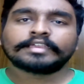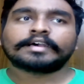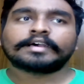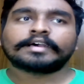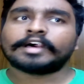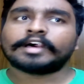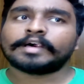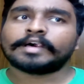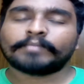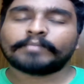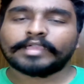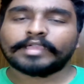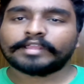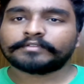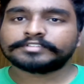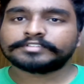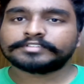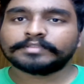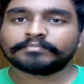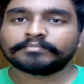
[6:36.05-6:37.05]
Might
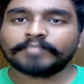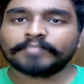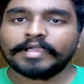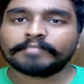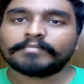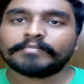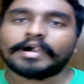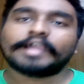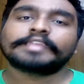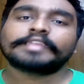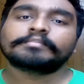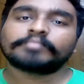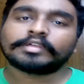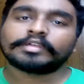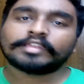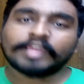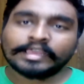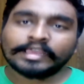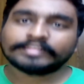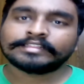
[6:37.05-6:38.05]
have slipped my mind,
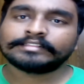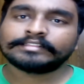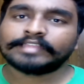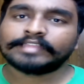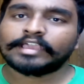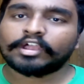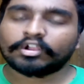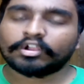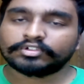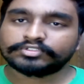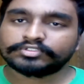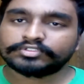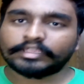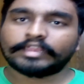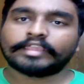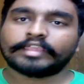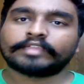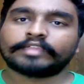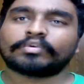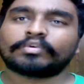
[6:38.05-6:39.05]
but I think they are also
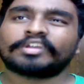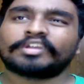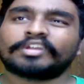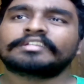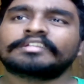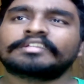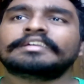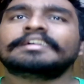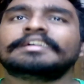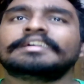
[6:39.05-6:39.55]
getting it one.